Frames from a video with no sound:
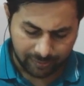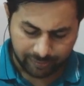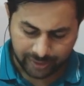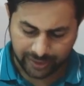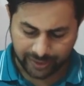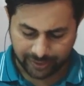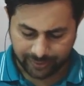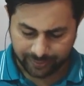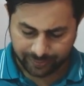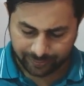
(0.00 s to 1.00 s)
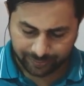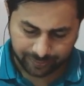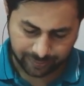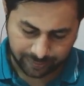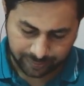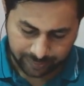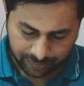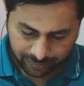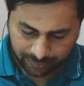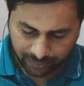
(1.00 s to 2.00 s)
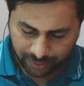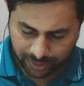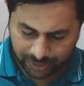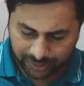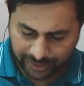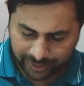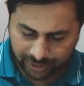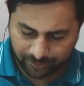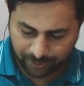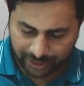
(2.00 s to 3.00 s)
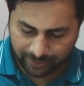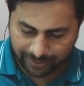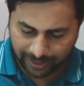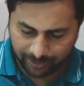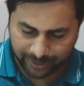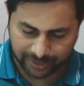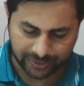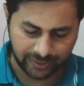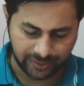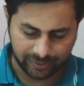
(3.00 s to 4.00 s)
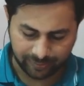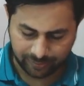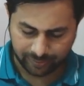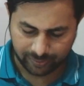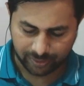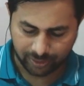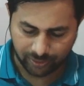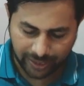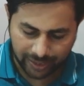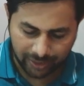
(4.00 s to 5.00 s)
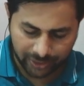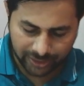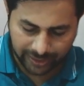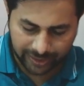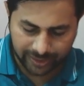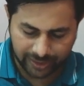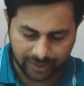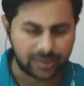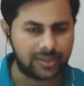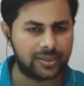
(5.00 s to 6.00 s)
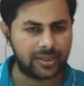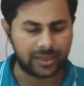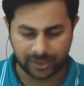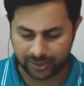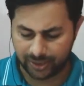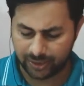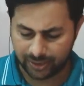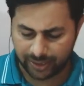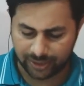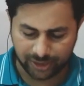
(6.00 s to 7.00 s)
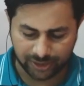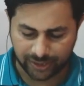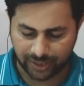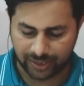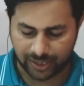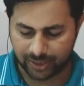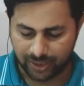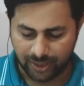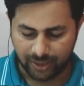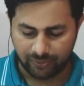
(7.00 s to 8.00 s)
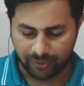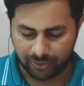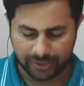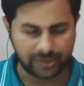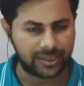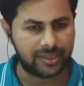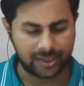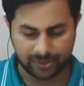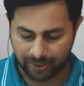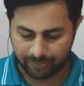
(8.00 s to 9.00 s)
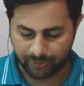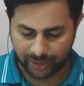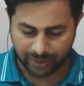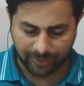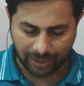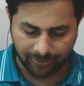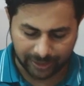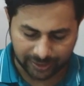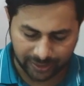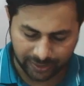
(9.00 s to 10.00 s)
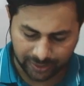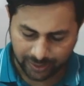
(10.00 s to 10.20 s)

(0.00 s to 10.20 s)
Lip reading: But then this change is 0.5%, so they are not saying increasing, decreasing, they are just saying that wavelength changes by 0.5%.